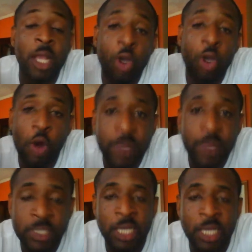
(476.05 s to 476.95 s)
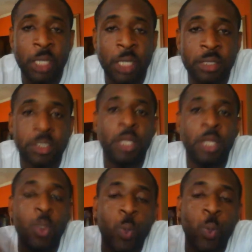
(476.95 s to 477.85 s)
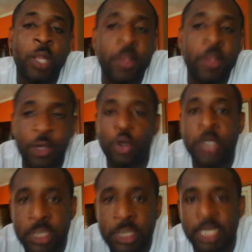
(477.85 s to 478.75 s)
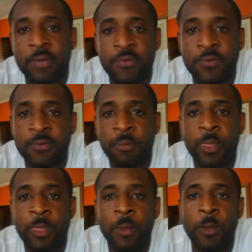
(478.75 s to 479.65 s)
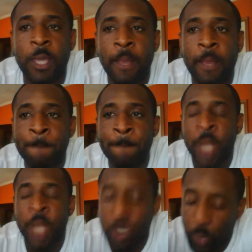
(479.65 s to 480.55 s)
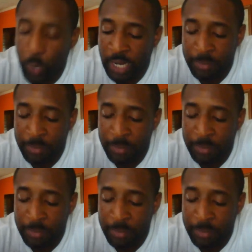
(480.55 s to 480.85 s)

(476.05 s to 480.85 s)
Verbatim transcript: conversations with yourself. Okay? And what I